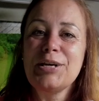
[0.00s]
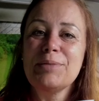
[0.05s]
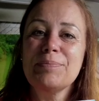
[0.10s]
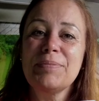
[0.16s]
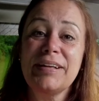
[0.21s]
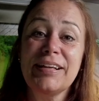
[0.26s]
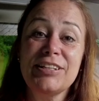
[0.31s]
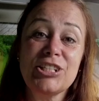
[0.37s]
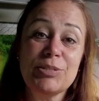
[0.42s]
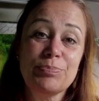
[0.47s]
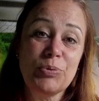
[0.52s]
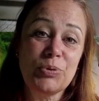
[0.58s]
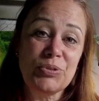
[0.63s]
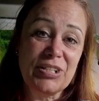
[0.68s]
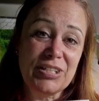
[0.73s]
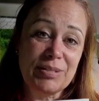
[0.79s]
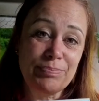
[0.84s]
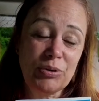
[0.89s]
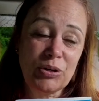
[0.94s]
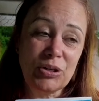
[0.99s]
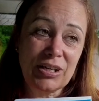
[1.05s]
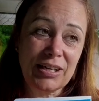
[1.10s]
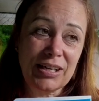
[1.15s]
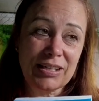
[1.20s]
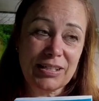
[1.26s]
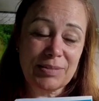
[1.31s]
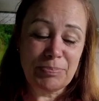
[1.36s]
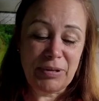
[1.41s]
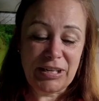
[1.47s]
but I just bought this book
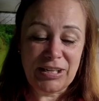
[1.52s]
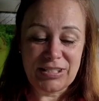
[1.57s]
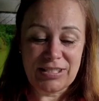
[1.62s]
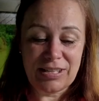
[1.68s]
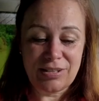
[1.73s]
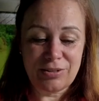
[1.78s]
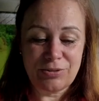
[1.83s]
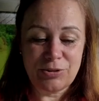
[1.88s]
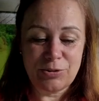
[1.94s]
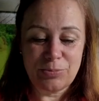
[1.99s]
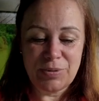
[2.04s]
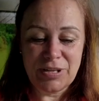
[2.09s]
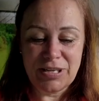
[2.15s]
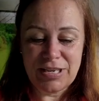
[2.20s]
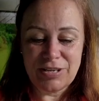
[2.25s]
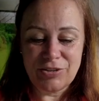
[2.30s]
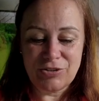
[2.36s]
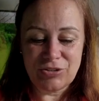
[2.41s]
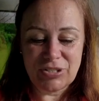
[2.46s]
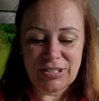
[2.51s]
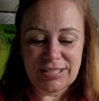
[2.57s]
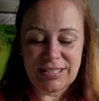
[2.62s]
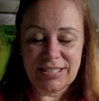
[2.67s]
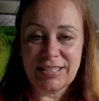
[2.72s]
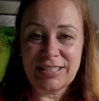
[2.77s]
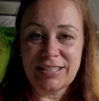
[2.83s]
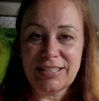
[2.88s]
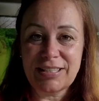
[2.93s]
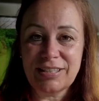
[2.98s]
because I thought it would be an
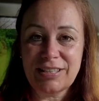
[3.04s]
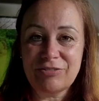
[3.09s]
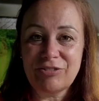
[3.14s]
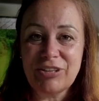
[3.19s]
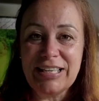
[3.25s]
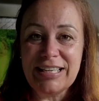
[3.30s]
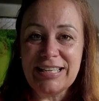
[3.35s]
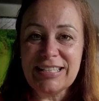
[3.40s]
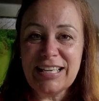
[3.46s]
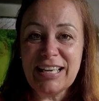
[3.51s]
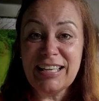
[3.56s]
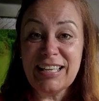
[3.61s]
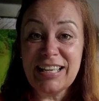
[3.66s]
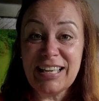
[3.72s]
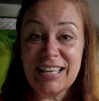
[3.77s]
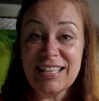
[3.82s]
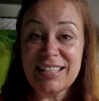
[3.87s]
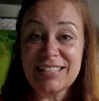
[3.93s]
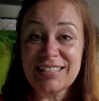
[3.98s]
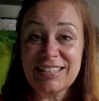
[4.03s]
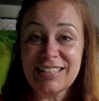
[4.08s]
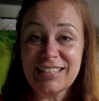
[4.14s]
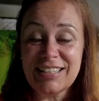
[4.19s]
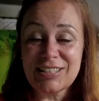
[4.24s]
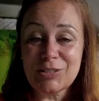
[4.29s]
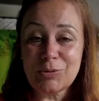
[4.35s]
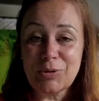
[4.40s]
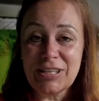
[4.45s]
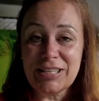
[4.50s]
interesting read, and it
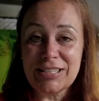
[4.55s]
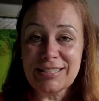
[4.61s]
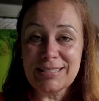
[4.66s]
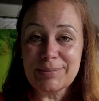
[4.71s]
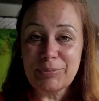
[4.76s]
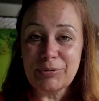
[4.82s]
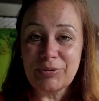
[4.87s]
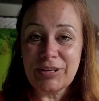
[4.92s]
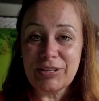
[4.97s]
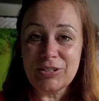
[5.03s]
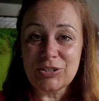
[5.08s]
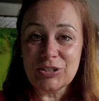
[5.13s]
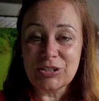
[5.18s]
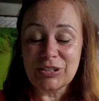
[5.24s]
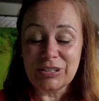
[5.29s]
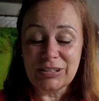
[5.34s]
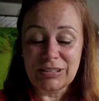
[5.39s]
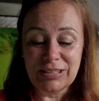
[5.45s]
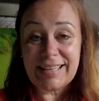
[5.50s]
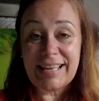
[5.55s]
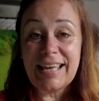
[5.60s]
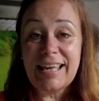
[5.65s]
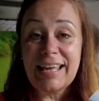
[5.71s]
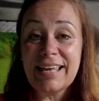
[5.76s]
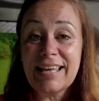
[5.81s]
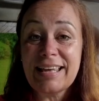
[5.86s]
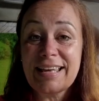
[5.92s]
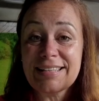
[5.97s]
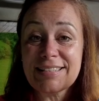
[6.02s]
is quite inspirational.
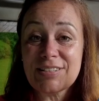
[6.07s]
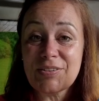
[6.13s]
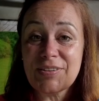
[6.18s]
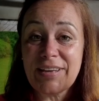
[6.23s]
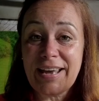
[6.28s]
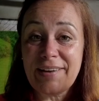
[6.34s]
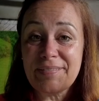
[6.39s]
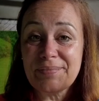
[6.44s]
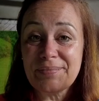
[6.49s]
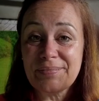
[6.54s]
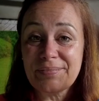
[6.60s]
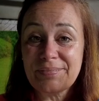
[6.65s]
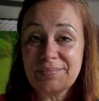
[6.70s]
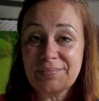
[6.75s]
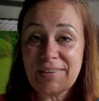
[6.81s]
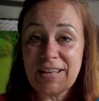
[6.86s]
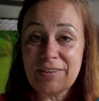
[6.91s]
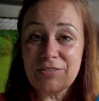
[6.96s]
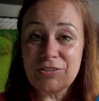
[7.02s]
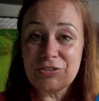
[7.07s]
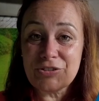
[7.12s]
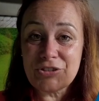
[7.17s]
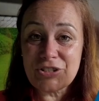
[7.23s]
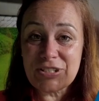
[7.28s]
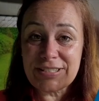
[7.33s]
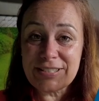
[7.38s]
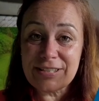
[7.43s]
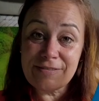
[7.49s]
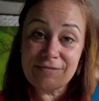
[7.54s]
So yeah, if you're
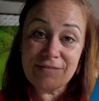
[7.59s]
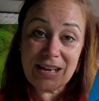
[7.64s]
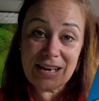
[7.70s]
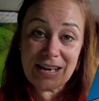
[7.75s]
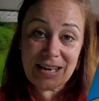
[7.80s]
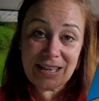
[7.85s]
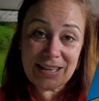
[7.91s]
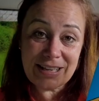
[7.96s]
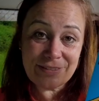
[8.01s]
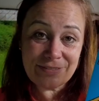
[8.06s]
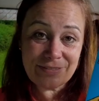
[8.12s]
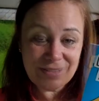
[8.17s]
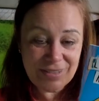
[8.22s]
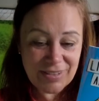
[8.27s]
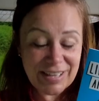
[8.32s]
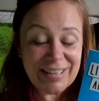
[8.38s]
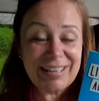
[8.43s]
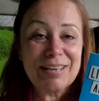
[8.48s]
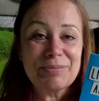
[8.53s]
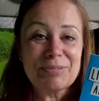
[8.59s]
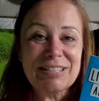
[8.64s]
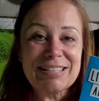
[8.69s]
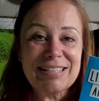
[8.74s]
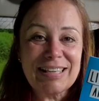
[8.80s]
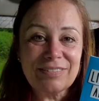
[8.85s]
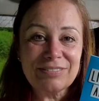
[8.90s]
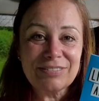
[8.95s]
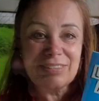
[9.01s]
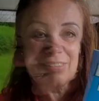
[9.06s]
interested in van life, then I would
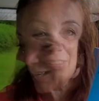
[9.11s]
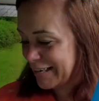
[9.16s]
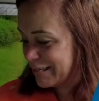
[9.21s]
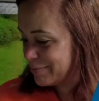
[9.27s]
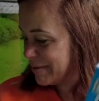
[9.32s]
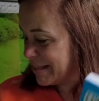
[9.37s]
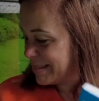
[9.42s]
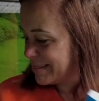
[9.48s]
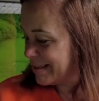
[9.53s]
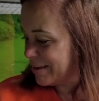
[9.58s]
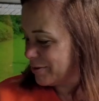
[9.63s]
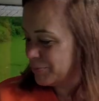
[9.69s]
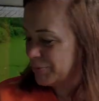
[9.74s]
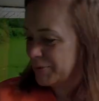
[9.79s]
definitely recommend that